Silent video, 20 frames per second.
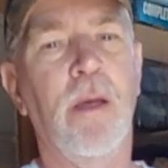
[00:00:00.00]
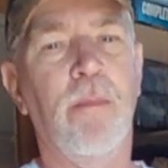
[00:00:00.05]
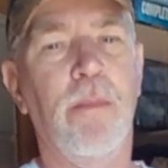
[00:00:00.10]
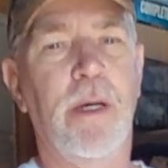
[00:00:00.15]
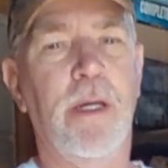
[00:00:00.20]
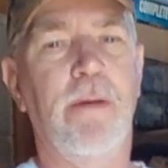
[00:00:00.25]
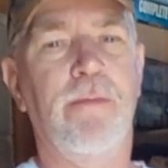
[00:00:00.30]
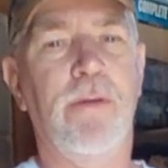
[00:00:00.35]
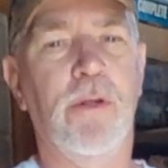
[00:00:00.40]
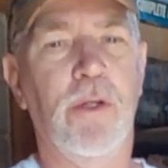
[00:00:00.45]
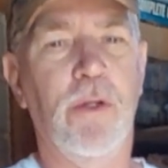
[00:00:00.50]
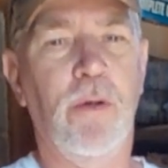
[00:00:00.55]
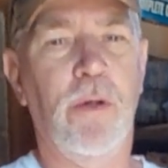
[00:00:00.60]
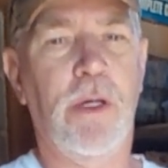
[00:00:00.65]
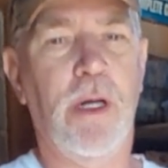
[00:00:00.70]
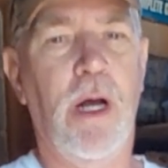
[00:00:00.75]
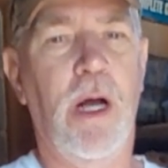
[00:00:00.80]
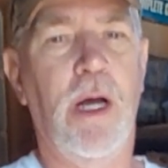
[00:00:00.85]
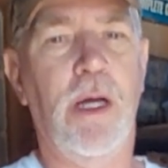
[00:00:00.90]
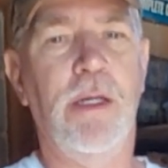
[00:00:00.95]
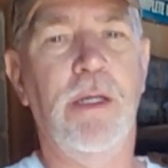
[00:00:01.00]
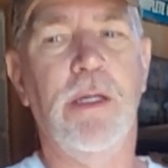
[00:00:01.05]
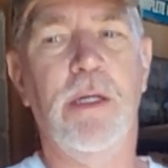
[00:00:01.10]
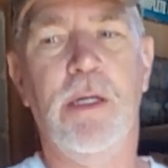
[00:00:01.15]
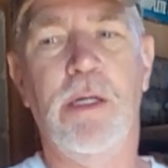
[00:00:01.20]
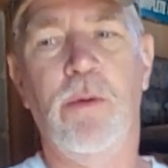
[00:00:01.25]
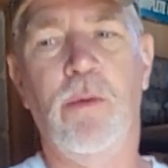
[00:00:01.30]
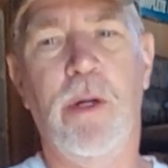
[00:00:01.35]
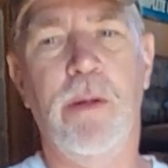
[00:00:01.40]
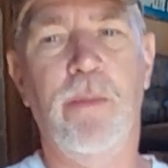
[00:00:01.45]
But if you're doing a
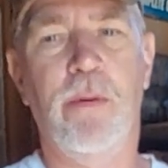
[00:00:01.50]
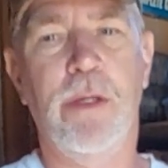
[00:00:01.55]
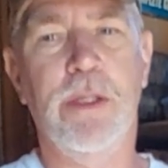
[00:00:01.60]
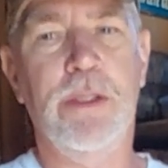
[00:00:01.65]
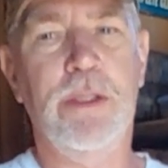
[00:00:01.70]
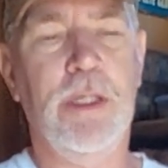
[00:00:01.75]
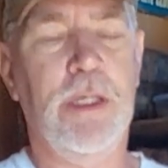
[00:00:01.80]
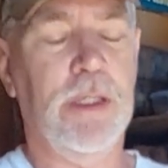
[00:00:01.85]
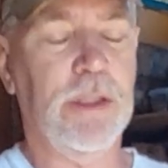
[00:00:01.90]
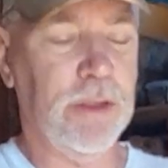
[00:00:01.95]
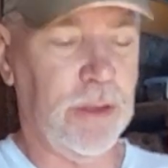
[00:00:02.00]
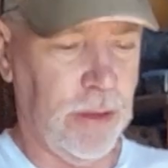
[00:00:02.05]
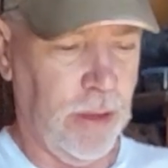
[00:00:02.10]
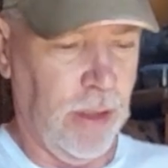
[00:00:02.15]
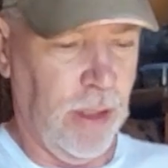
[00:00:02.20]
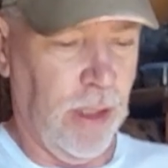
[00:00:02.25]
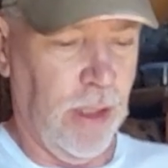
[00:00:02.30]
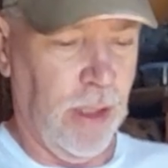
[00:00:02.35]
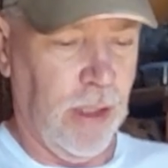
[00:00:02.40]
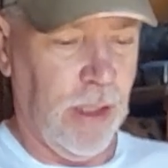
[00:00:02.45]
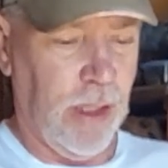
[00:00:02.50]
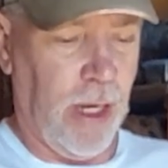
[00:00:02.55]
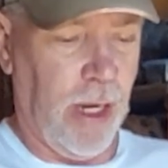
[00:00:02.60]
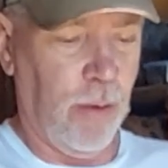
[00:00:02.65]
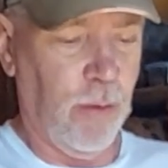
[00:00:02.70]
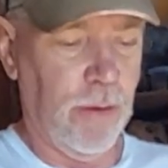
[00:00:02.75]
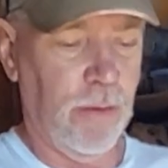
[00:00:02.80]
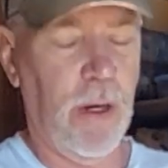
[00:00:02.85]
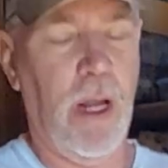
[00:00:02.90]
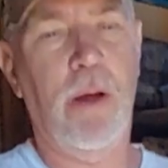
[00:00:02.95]
Honda 1.6, I
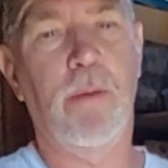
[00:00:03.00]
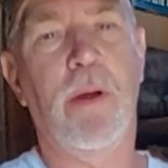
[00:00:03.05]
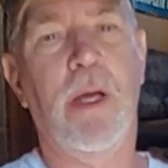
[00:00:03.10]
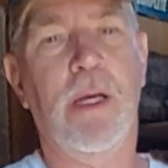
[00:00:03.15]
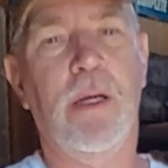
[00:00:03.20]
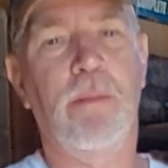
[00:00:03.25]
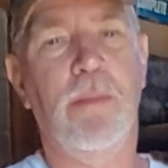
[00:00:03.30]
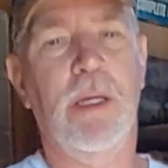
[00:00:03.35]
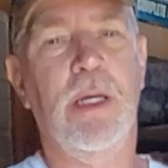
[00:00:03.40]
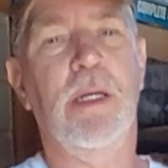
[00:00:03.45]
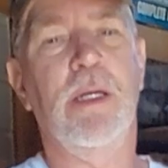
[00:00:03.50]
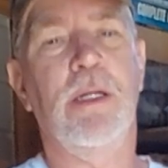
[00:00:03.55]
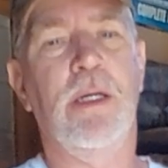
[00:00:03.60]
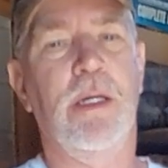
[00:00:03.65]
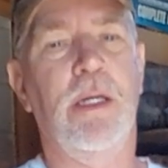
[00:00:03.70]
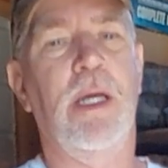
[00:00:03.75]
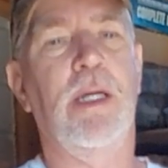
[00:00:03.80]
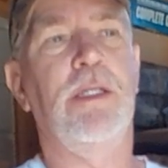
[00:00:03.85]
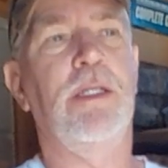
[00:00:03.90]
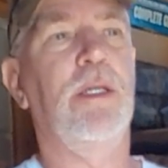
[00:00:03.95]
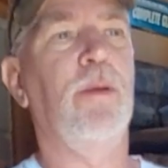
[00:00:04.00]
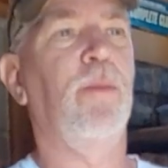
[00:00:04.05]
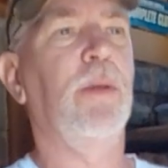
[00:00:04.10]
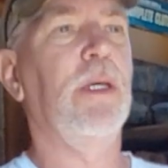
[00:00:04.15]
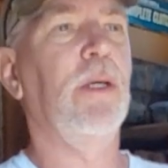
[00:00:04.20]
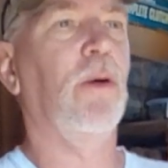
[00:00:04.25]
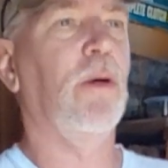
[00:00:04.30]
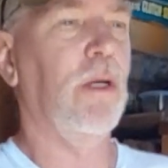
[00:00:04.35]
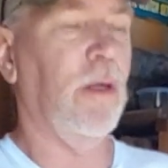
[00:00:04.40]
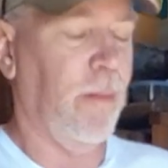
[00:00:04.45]
would not recommend an
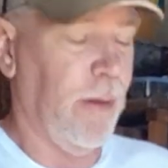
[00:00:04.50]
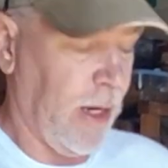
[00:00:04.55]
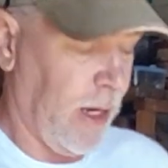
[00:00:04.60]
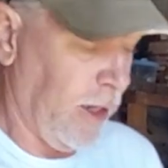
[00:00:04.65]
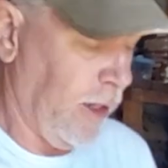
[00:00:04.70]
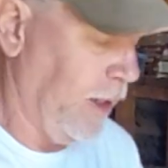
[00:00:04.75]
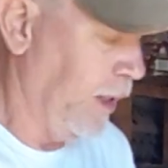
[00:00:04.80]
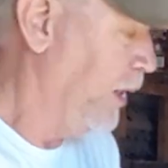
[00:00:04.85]
ATP oil pan.